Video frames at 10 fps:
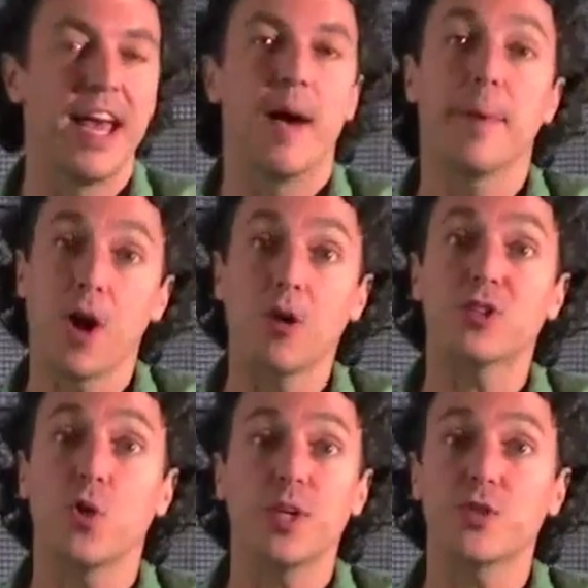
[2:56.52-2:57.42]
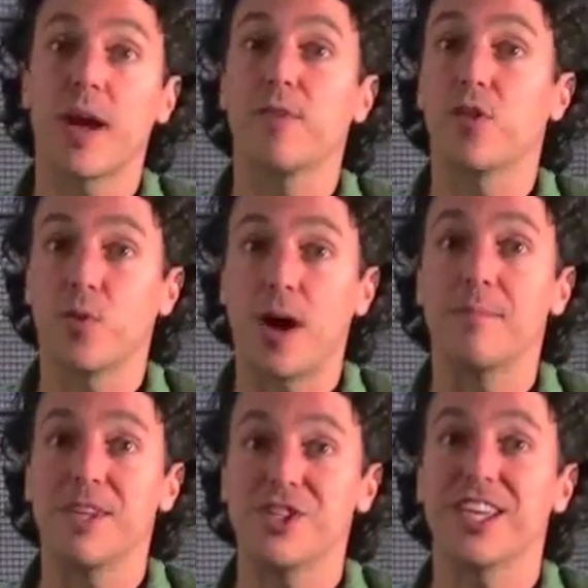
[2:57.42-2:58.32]
But also we travel throughout
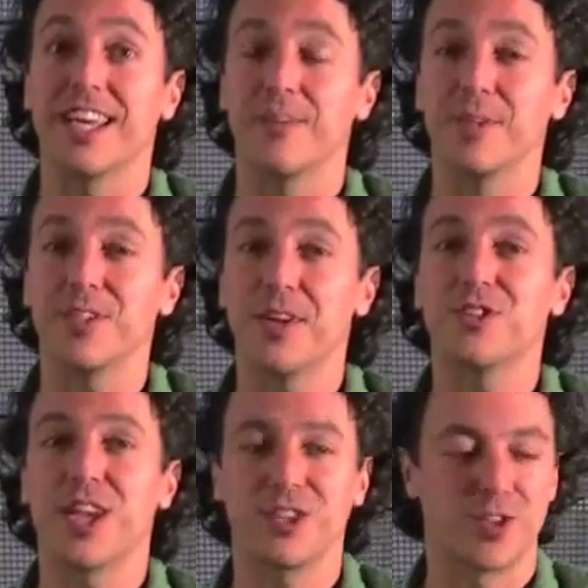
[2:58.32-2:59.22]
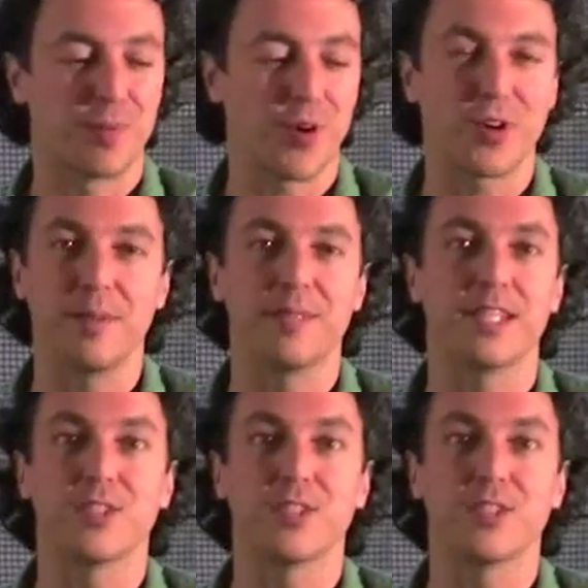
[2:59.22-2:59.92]
Michigan, and we do educational programs at